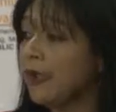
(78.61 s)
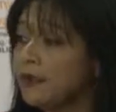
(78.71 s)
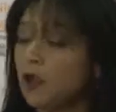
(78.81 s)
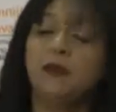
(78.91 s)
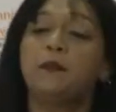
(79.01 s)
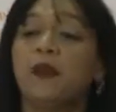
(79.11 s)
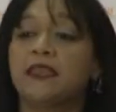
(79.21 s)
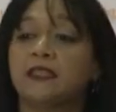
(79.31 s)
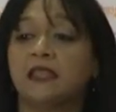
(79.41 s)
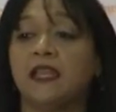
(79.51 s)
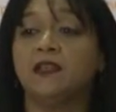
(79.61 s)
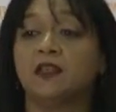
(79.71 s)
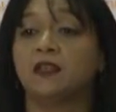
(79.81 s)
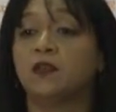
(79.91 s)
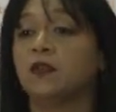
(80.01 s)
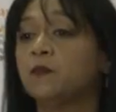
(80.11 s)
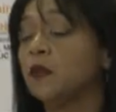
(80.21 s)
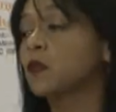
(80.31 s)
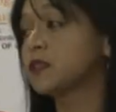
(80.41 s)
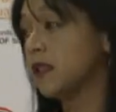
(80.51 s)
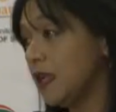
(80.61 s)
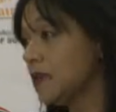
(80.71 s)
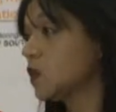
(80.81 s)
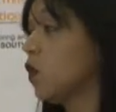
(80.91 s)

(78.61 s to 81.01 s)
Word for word: and nobody pays attention to it because the next